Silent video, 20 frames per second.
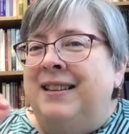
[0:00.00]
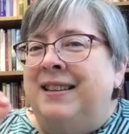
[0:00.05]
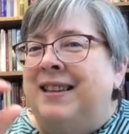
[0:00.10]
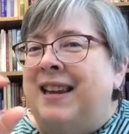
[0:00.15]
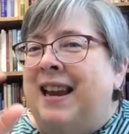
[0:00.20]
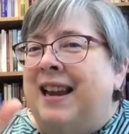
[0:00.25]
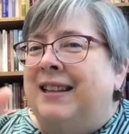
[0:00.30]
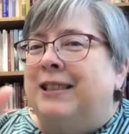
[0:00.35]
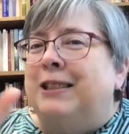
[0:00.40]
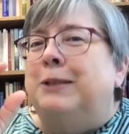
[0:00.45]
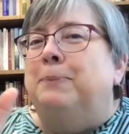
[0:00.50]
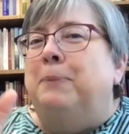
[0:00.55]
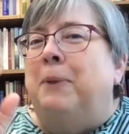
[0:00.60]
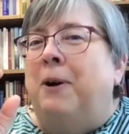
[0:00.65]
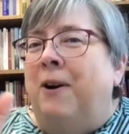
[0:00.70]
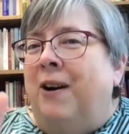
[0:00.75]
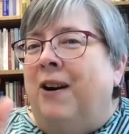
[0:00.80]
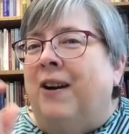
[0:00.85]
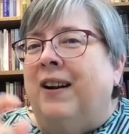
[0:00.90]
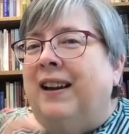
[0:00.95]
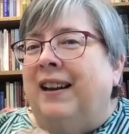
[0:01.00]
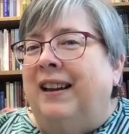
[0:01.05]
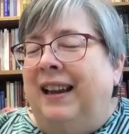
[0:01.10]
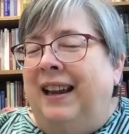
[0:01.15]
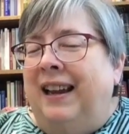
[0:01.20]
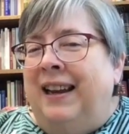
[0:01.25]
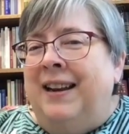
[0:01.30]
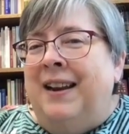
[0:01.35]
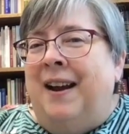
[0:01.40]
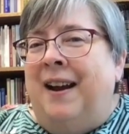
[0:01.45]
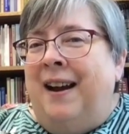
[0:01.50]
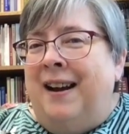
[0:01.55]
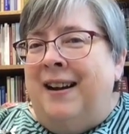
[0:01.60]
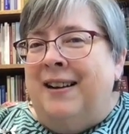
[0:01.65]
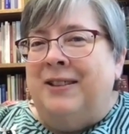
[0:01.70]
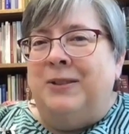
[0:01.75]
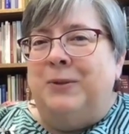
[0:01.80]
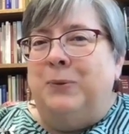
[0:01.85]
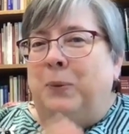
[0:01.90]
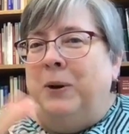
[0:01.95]
takes spark in
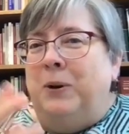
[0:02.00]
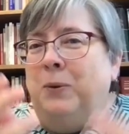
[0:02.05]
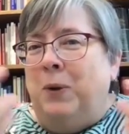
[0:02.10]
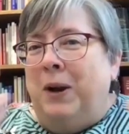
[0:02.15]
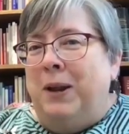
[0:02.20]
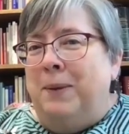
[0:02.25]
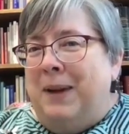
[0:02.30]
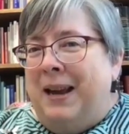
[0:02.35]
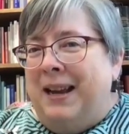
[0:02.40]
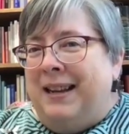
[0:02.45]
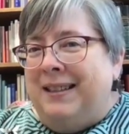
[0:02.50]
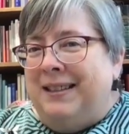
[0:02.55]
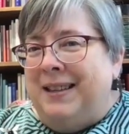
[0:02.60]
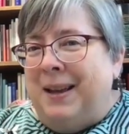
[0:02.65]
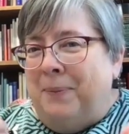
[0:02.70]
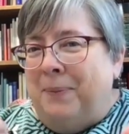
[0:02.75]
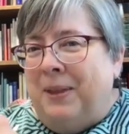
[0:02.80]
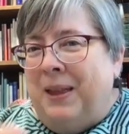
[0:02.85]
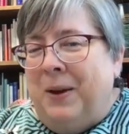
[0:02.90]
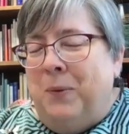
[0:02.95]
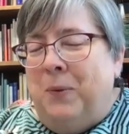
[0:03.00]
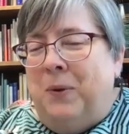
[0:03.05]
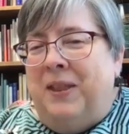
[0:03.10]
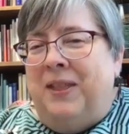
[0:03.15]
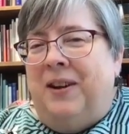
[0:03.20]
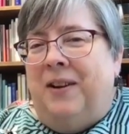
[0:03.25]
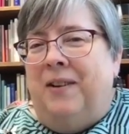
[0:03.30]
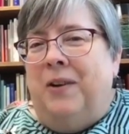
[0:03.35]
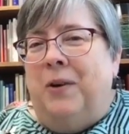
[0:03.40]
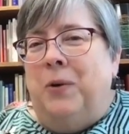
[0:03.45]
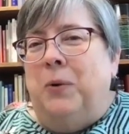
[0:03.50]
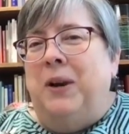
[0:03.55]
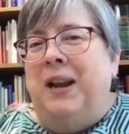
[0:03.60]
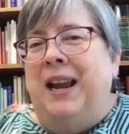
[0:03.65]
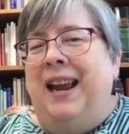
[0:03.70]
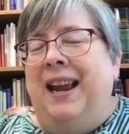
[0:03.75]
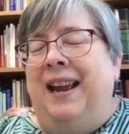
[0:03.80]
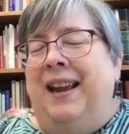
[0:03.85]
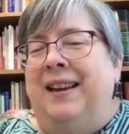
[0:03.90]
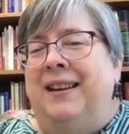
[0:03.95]
us when we make something with our own
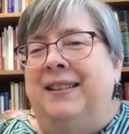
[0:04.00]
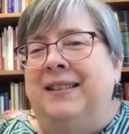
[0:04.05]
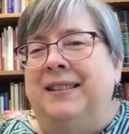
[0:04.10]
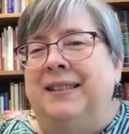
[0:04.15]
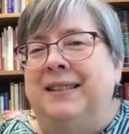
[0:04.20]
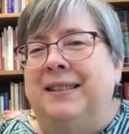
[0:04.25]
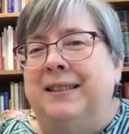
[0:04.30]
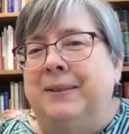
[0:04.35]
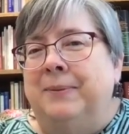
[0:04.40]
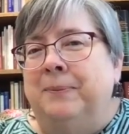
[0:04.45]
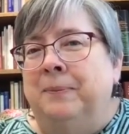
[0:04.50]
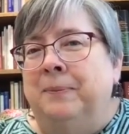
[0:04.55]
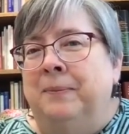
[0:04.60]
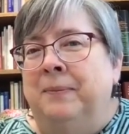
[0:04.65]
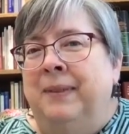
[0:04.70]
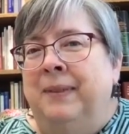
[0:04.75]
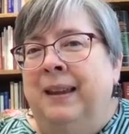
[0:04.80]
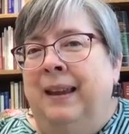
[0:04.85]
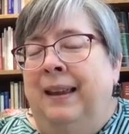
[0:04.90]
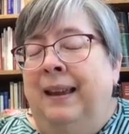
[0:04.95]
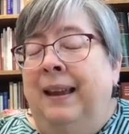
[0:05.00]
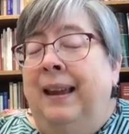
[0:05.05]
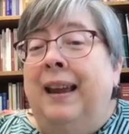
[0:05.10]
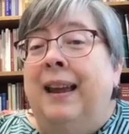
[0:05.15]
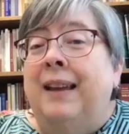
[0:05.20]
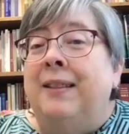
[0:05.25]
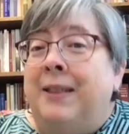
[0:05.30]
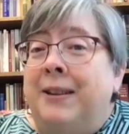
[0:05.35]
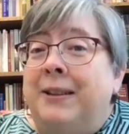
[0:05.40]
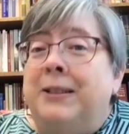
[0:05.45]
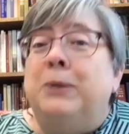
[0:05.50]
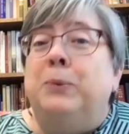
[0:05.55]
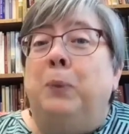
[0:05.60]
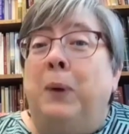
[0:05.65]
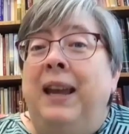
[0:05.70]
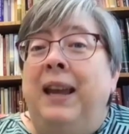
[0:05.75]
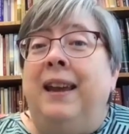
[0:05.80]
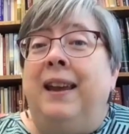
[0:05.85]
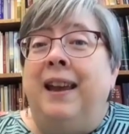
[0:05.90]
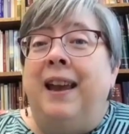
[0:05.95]
hands. And this
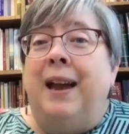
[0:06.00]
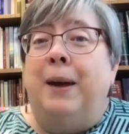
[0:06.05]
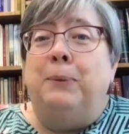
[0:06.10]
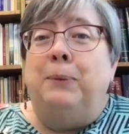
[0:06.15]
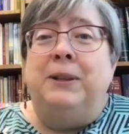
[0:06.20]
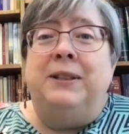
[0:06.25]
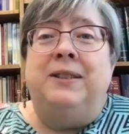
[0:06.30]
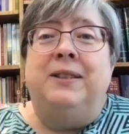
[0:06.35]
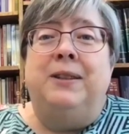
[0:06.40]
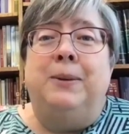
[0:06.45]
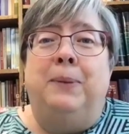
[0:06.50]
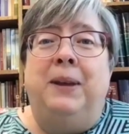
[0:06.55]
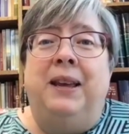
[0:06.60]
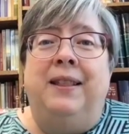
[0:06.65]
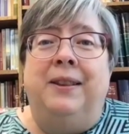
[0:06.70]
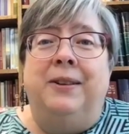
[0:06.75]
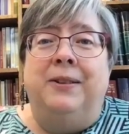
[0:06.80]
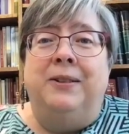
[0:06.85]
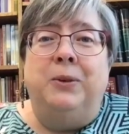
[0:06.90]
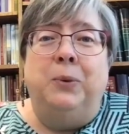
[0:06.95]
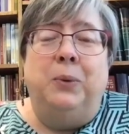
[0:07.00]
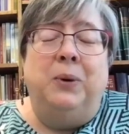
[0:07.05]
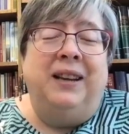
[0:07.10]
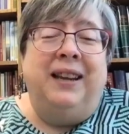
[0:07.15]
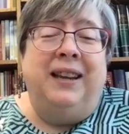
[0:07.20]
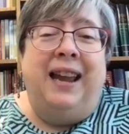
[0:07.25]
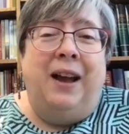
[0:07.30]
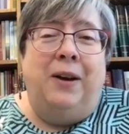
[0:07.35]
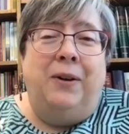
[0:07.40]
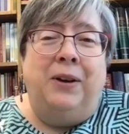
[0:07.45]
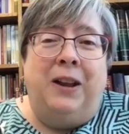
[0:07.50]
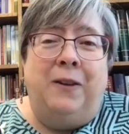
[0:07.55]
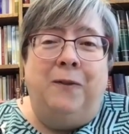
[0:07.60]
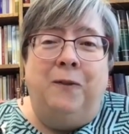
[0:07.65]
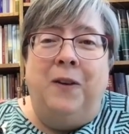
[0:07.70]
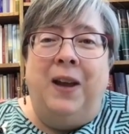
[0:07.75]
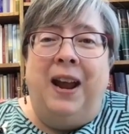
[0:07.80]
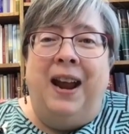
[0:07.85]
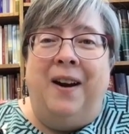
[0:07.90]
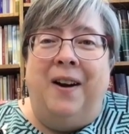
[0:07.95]
week happens to be the Seward County
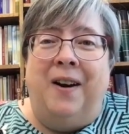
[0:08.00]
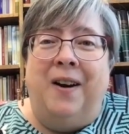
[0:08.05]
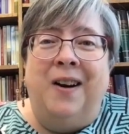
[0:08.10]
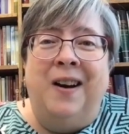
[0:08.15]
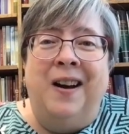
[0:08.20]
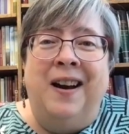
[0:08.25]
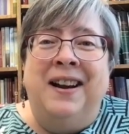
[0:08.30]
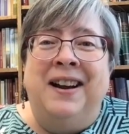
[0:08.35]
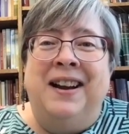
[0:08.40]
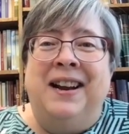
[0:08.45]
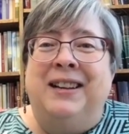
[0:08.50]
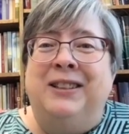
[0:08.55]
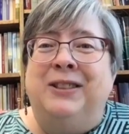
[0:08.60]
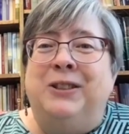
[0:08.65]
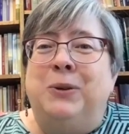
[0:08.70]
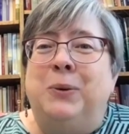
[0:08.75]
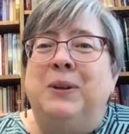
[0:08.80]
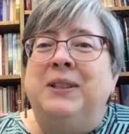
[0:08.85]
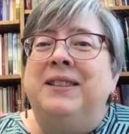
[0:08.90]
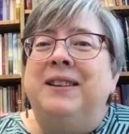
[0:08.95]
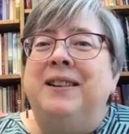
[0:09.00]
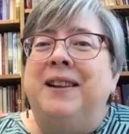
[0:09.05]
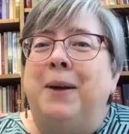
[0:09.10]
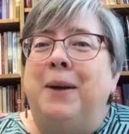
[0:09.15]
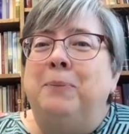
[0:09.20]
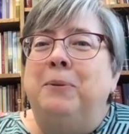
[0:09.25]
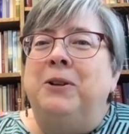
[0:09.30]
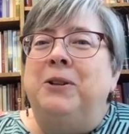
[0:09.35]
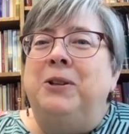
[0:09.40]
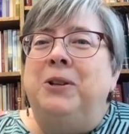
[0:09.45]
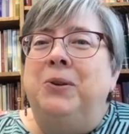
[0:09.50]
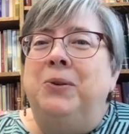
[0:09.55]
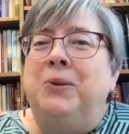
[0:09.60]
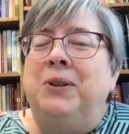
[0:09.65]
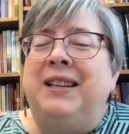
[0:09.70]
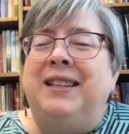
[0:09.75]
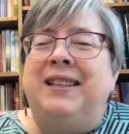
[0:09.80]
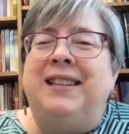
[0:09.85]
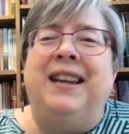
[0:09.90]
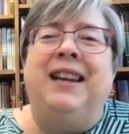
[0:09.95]
Fair. And so it's an
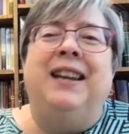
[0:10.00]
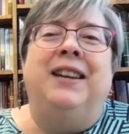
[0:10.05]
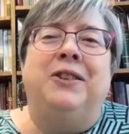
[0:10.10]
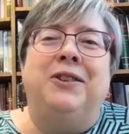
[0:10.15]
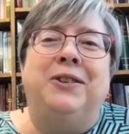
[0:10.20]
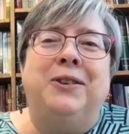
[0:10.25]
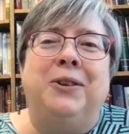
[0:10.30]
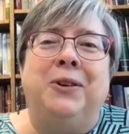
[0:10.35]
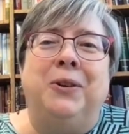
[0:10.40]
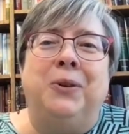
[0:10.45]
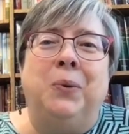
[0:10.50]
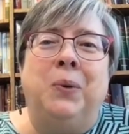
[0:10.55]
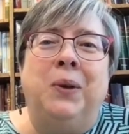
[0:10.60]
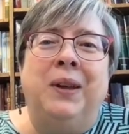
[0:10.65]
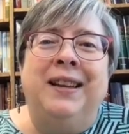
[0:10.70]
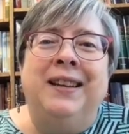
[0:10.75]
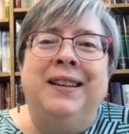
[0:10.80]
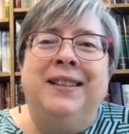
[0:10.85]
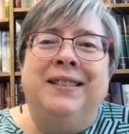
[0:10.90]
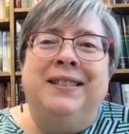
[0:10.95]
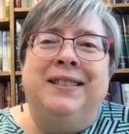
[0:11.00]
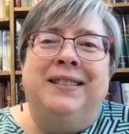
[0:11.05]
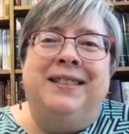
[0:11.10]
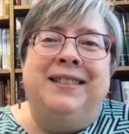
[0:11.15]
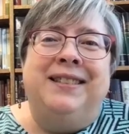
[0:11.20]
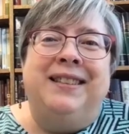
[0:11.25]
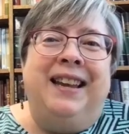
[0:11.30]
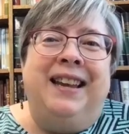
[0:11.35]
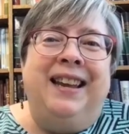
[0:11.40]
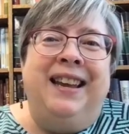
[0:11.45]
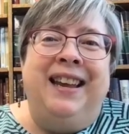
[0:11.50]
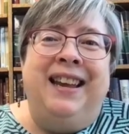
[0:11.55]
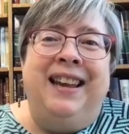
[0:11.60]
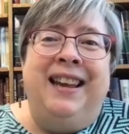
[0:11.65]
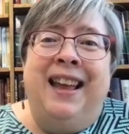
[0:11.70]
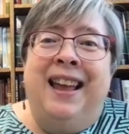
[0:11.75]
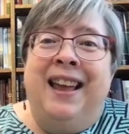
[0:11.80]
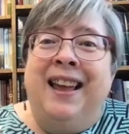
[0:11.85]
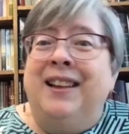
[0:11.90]
opportunity to see